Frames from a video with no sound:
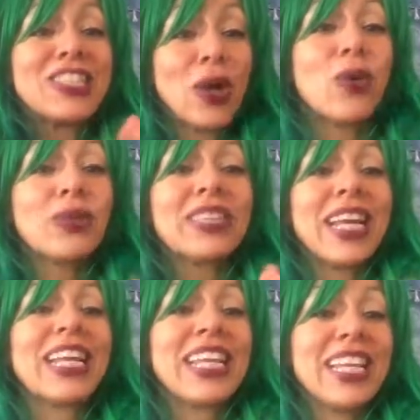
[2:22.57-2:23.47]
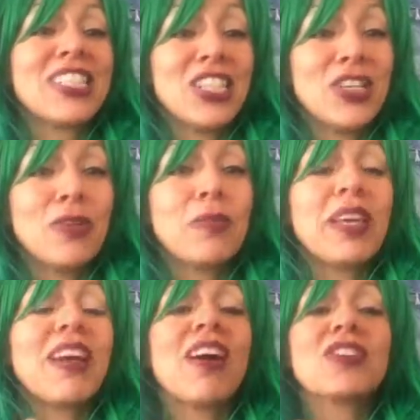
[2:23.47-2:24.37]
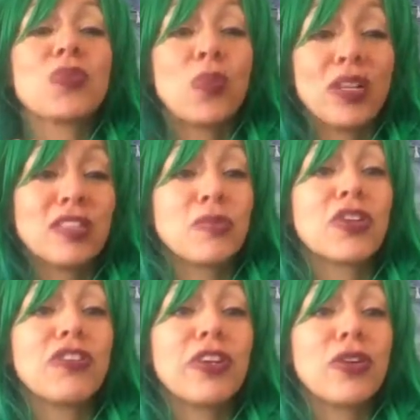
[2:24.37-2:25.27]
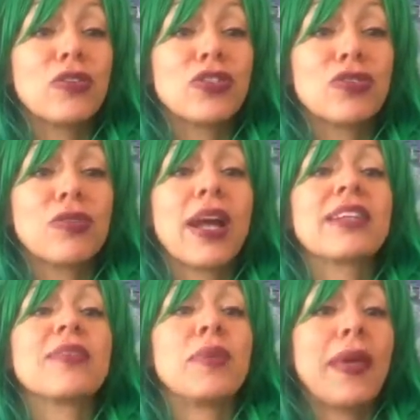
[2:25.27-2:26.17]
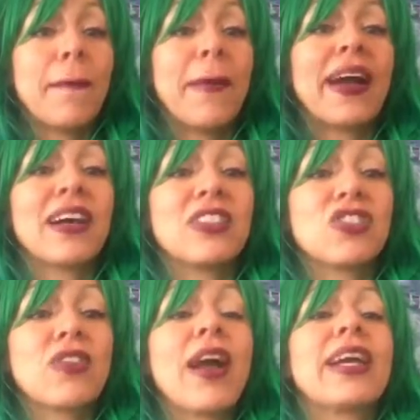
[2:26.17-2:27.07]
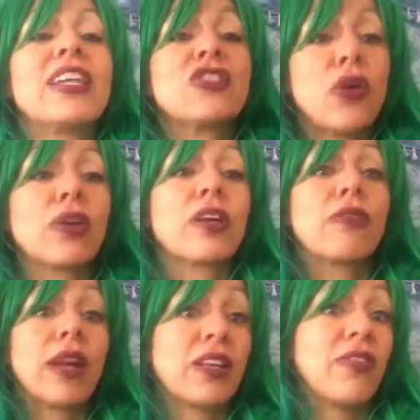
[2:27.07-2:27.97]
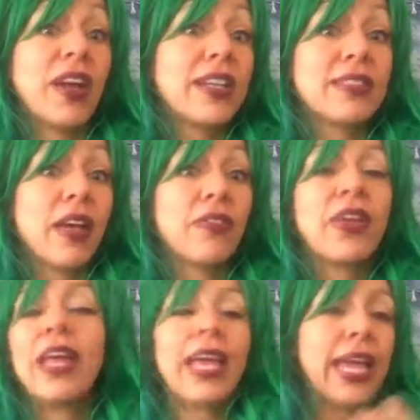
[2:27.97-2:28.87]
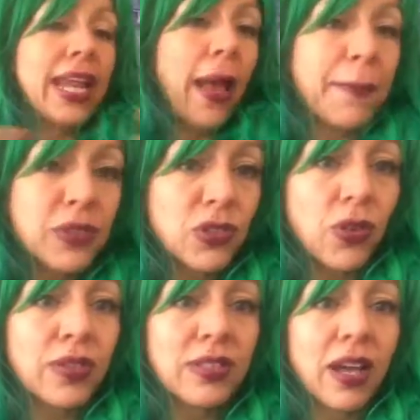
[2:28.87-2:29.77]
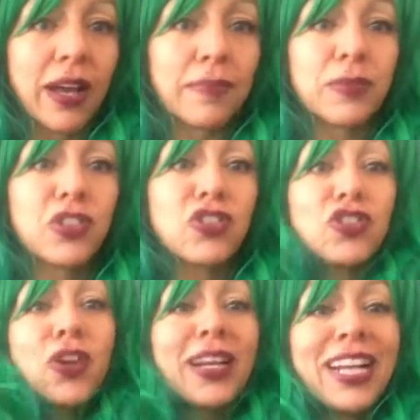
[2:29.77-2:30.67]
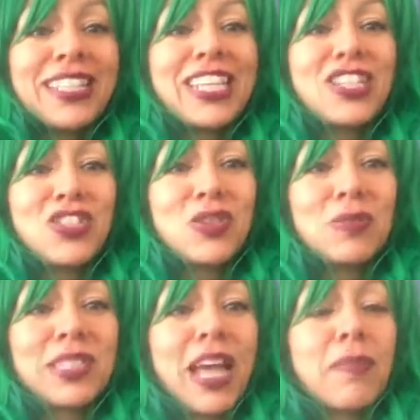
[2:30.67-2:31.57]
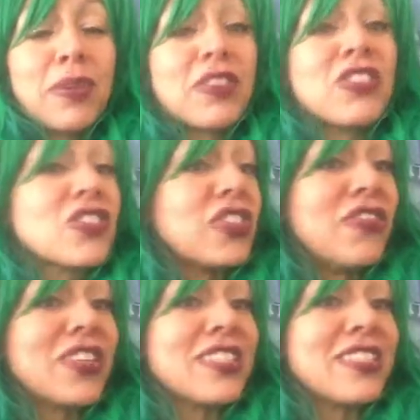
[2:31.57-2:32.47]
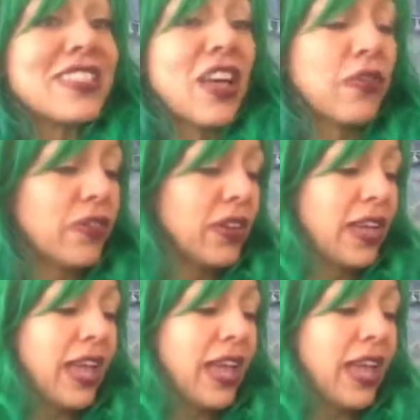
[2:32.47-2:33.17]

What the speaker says: don't let it get to you, because once Mercury goes direct and we get back on track, it's all going to rectify itself. It happens all the time. So try not to get too upset, because it's going to fix itself.